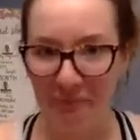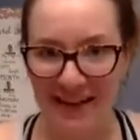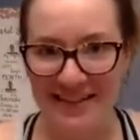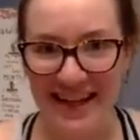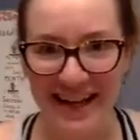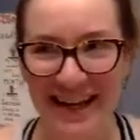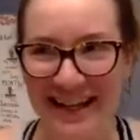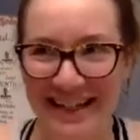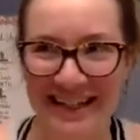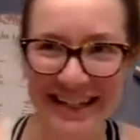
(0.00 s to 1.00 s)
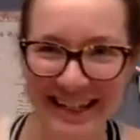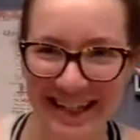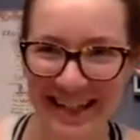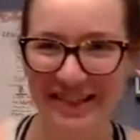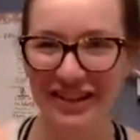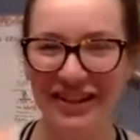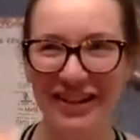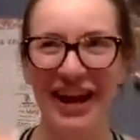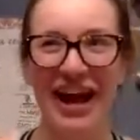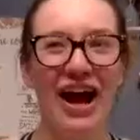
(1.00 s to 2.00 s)
That's it. And they're
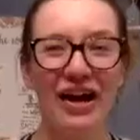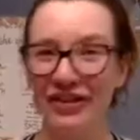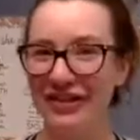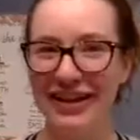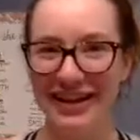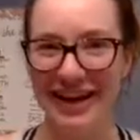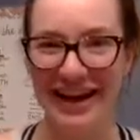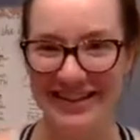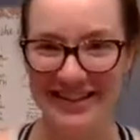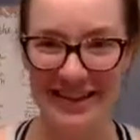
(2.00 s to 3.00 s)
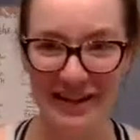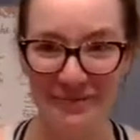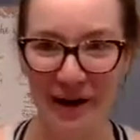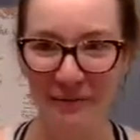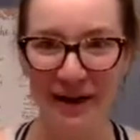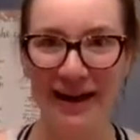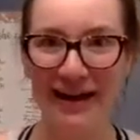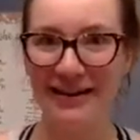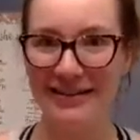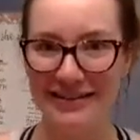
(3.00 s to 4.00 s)
like, yeah, send it my
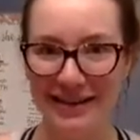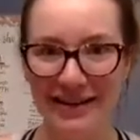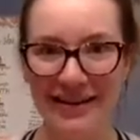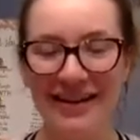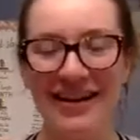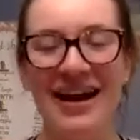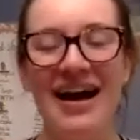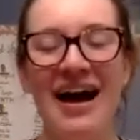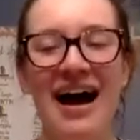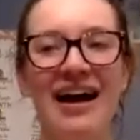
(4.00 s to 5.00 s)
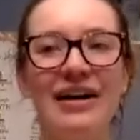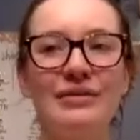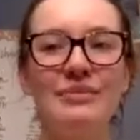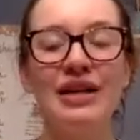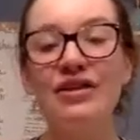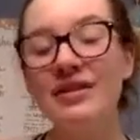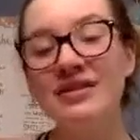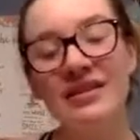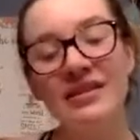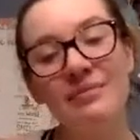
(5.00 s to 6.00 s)
way. Duh. And you can
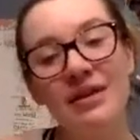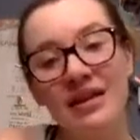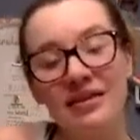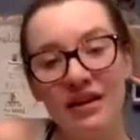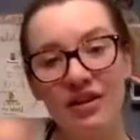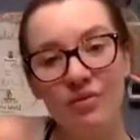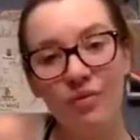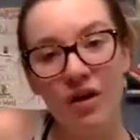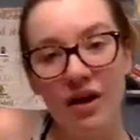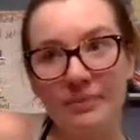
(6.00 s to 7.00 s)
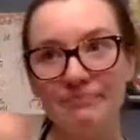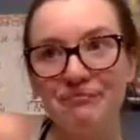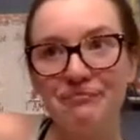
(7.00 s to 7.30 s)
send them anything you want.